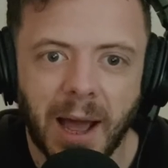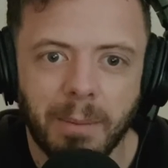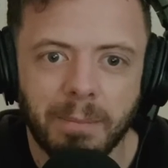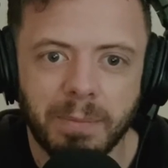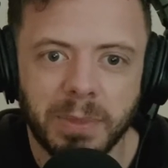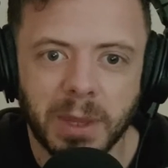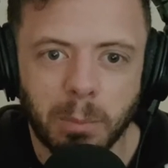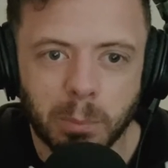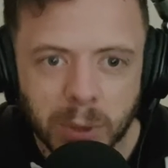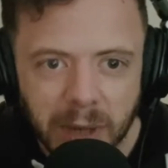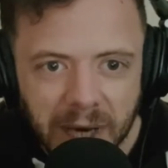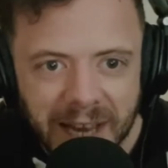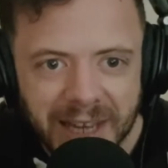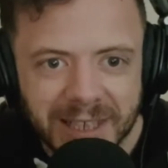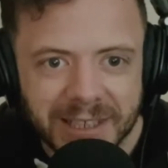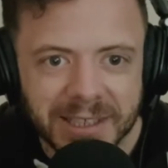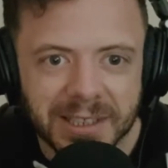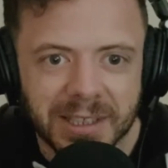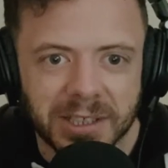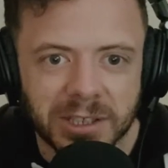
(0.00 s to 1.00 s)
the
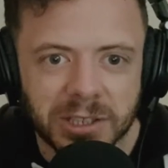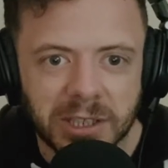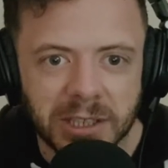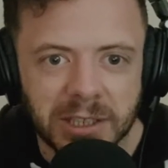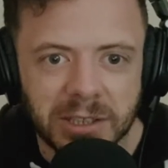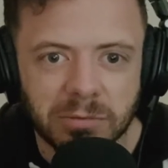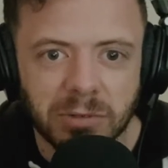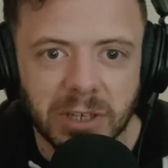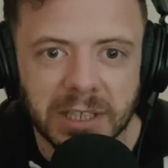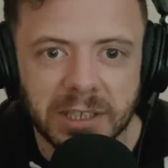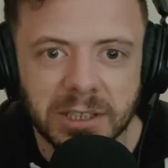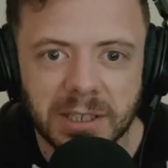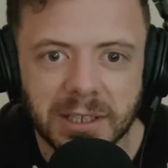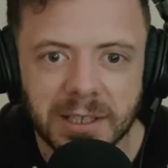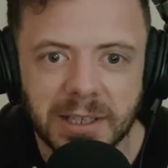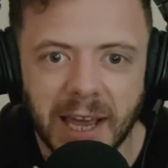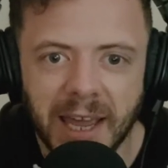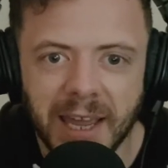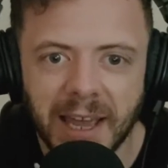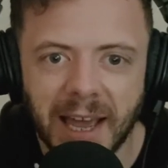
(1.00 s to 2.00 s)
place that she's reached
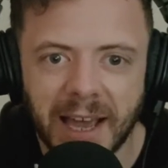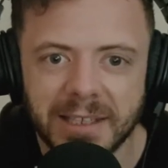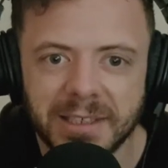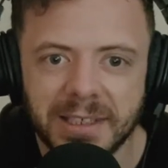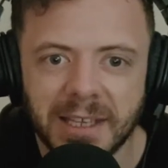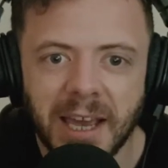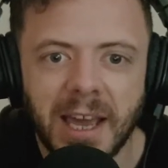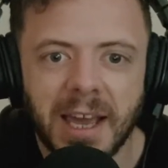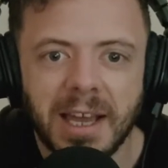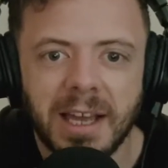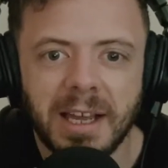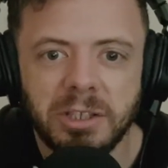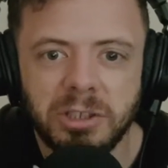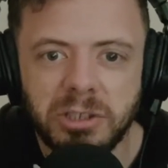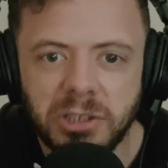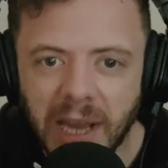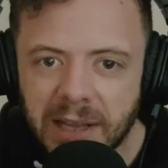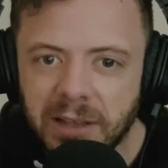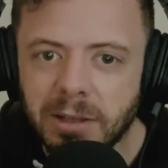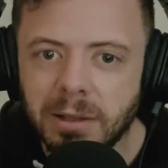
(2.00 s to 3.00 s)
today as
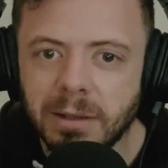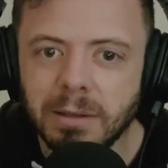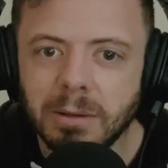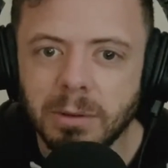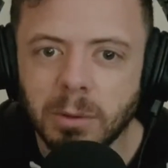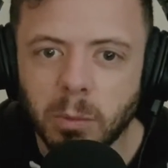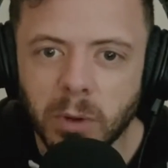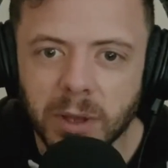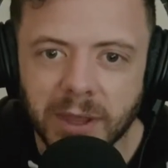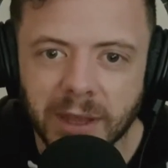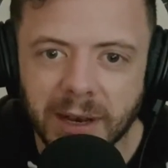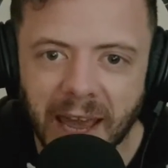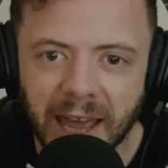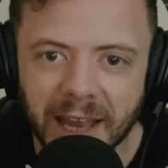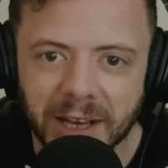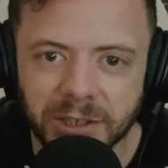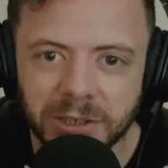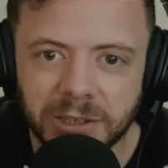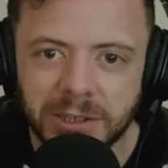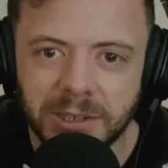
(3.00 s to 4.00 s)
gentle with an
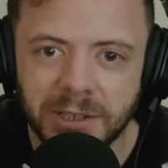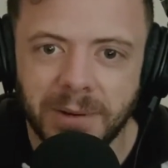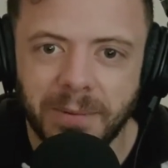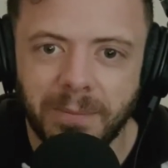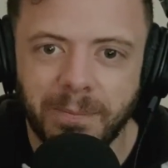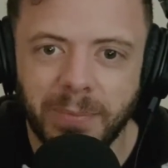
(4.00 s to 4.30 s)
edge.